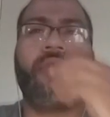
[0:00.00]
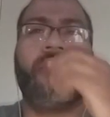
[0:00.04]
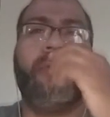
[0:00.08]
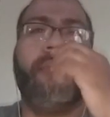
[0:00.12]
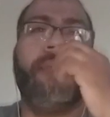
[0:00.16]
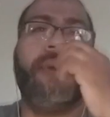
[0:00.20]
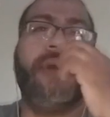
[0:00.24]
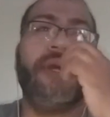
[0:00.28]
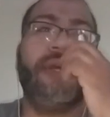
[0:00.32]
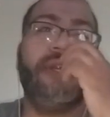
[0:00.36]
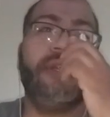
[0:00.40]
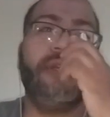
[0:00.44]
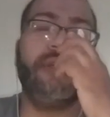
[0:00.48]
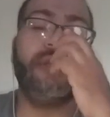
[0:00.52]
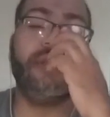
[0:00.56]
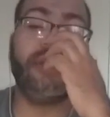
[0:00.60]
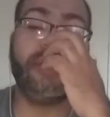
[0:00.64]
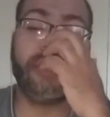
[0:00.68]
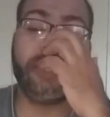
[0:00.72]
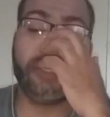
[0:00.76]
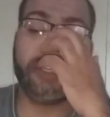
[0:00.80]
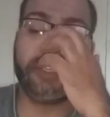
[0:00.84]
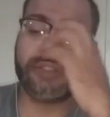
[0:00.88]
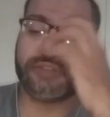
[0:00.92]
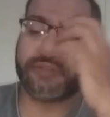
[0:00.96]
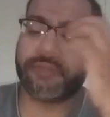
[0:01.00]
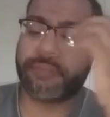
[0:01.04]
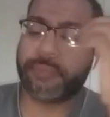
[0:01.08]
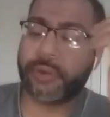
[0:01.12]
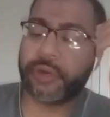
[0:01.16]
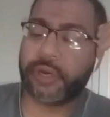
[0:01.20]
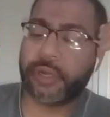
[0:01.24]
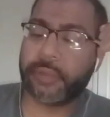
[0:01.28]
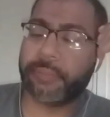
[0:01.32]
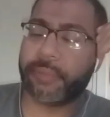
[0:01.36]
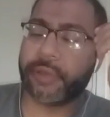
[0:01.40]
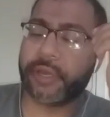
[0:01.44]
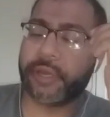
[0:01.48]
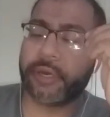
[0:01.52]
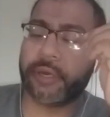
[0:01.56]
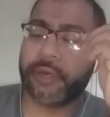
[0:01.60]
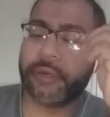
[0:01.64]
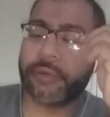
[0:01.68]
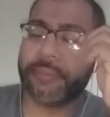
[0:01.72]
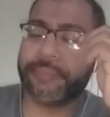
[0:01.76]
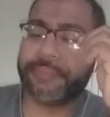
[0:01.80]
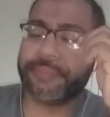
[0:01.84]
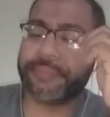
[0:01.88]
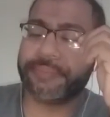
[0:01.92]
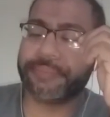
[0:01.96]
But it is pretty
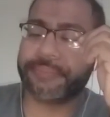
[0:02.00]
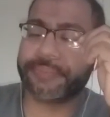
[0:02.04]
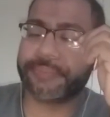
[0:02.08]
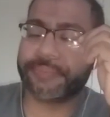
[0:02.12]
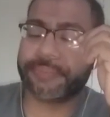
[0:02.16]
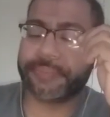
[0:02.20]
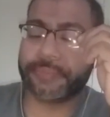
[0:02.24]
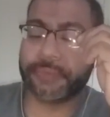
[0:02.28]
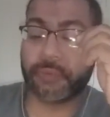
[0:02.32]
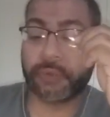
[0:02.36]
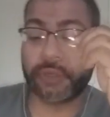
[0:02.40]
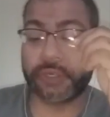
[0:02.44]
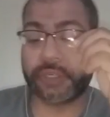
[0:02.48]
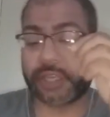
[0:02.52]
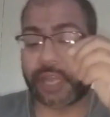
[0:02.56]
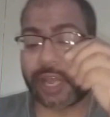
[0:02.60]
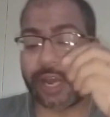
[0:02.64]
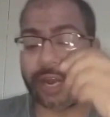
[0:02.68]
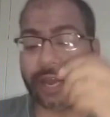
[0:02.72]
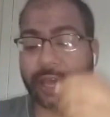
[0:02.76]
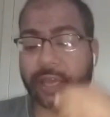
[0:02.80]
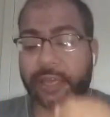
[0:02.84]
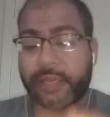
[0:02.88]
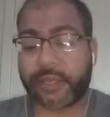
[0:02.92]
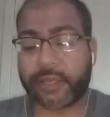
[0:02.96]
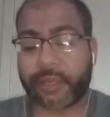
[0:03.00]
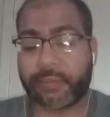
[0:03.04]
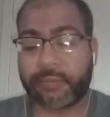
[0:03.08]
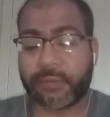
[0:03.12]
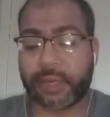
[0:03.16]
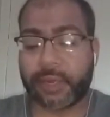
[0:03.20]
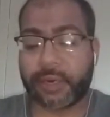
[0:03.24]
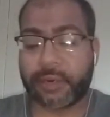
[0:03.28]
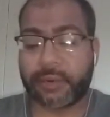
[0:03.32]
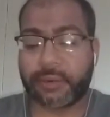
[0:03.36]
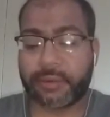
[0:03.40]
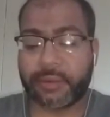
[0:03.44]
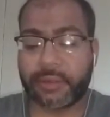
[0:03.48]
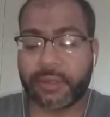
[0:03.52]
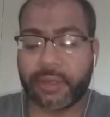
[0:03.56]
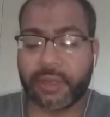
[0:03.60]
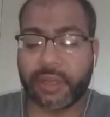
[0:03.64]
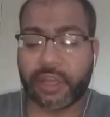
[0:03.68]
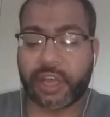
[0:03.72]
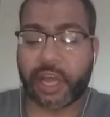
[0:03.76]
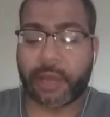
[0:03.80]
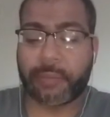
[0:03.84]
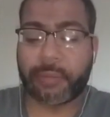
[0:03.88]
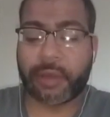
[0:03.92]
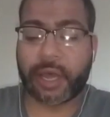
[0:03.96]
bitter, which I like. I'm a
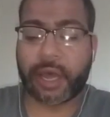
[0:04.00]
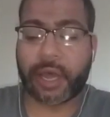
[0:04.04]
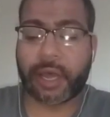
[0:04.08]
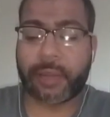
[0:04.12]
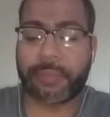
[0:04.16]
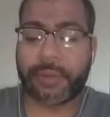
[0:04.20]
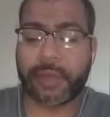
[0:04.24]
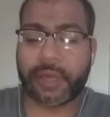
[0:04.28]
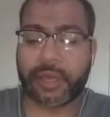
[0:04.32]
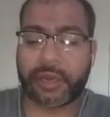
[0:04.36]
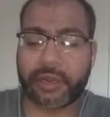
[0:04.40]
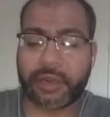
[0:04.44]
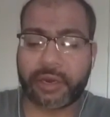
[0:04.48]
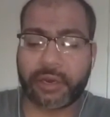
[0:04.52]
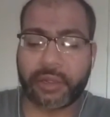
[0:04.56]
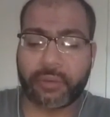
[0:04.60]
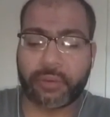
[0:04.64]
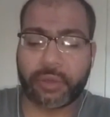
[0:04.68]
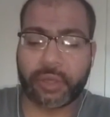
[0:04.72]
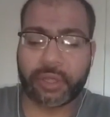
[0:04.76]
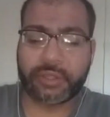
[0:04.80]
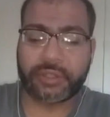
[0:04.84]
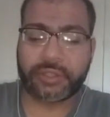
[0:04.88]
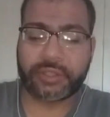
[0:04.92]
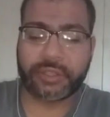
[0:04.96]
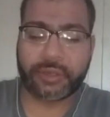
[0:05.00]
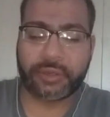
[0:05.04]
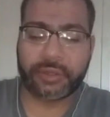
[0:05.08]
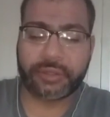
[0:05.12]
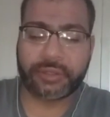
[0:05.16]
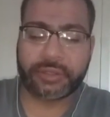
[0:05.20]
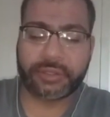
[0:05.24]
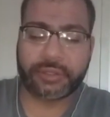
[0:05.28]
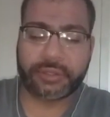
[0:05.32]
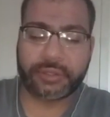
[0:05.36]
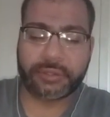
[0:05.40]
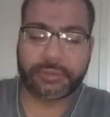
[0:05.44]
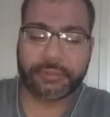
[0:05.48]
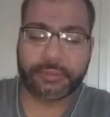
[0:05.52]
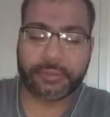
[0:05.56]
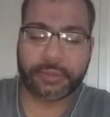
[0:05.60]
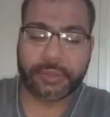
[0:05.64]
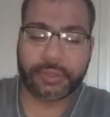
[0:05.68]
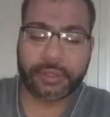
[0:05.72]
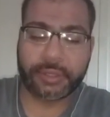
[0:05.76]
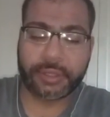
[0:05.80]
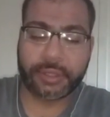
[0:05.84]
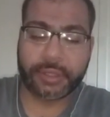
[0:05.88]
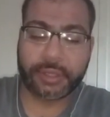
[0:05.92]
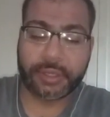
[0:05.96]
hophead anyway, so it's
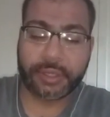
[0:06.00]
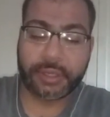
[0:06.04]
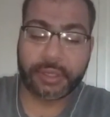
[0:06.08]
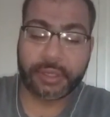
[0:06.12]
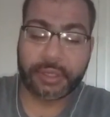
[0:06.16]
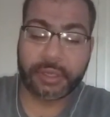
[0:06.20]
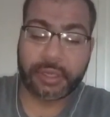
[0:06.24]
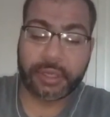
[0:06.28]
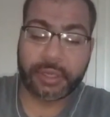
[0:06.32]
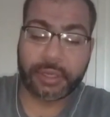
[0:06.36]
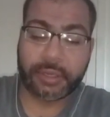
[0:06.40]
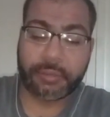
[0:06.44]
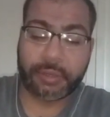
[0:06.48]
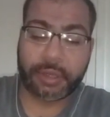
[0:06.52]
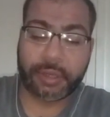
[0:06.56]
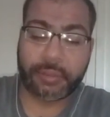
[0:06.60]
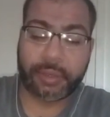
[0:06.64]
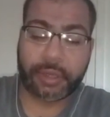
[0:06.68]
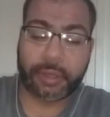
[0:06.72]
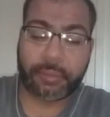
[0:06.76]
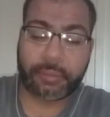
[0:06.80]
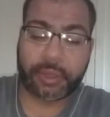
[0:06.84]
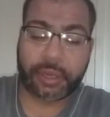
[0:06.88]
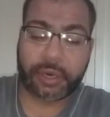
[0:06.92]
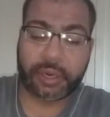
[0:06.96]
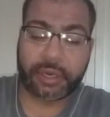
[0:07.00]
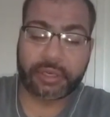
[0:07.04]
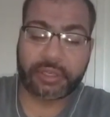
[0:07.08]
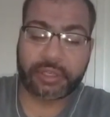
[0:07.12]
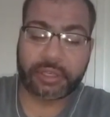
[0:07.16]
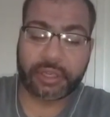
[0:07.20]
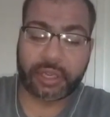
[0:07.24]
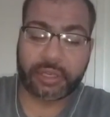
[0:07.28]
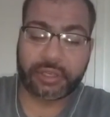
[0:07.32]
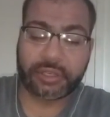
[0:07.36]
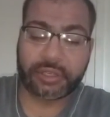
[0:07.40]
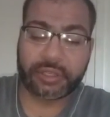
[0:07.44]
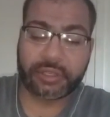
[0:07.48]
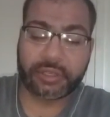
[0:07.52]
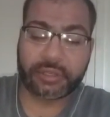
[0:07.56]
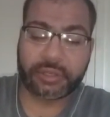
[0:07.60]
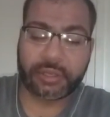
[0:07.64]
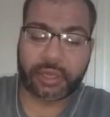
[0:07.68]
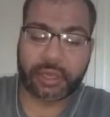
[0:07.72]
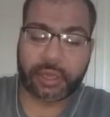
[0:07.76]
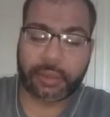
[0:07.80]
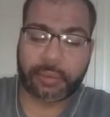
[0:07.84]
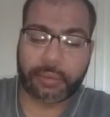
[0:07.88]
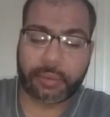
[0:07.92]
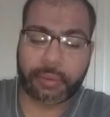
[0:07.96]
maybe I'm gonna judge it.
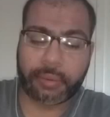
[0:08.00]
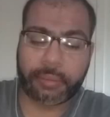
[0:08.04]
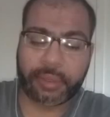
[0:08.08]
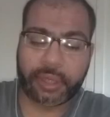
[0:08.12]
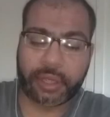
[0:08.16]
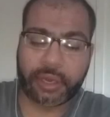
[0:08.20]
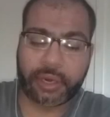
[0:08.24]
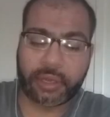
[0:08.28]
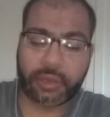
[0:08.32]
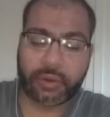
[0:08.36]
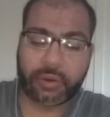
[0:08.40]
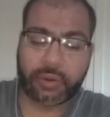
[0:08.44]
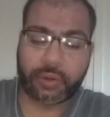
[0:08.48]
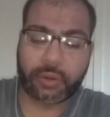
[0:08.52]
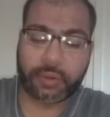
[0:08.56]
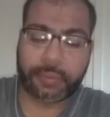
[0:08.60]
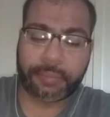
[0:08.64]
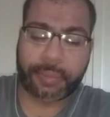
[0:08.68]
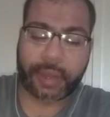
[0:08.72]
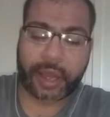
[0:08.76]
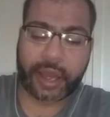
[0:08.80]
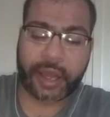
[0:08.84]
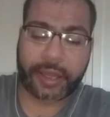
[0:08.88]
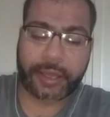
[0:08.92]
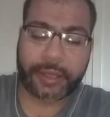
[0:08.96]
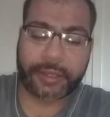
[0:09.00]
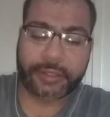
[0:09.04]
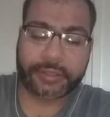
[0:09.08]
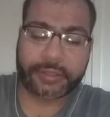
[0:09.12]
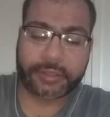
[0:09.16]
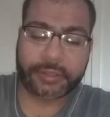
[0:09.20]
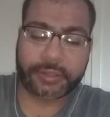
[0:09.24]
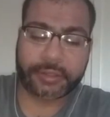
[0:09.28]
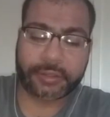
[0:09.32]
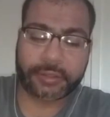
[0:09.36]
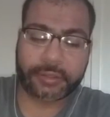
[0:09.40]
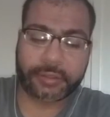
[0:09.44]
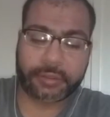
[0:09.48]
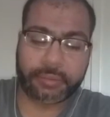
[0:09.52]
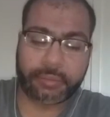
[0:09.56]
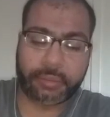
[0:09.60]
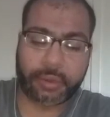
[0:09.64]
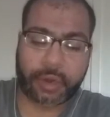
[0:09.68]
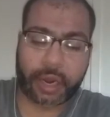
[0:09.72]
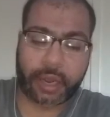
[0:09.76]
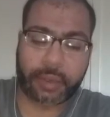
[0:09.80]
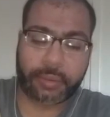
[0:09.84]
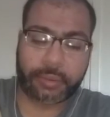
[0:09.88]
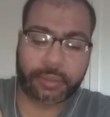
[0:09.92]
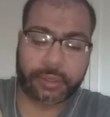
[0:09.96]
I don't know, be a little biased
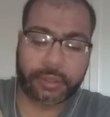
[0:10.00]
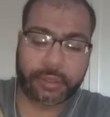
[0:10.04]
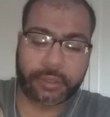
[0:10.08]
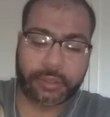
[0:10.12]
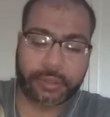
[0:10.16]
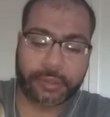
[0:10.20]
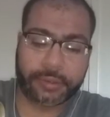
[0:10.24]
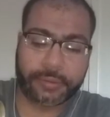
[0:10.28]
probably.